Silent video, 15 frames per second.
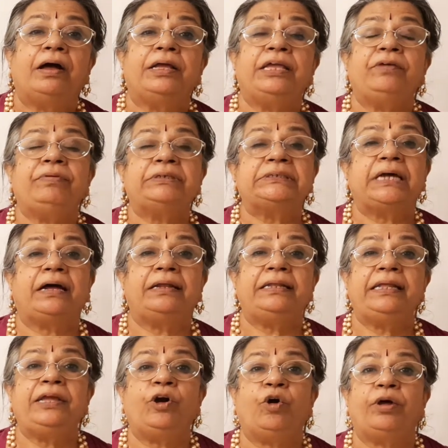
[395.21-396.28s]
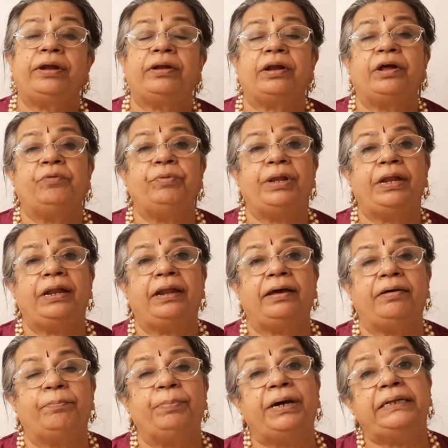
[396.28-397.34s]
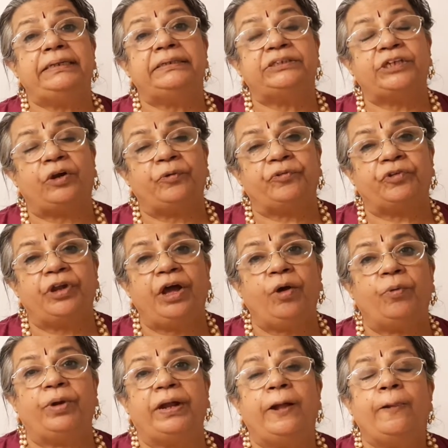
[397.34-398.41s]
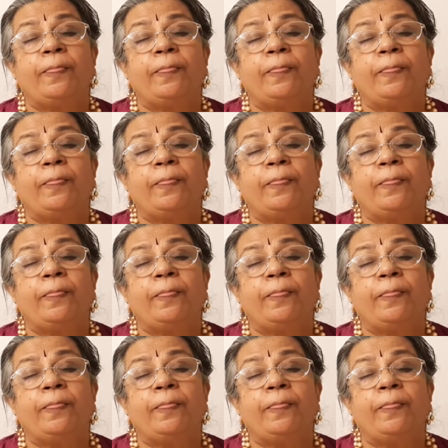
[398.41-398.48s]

"Give us Gandhi or we'll burn this house down."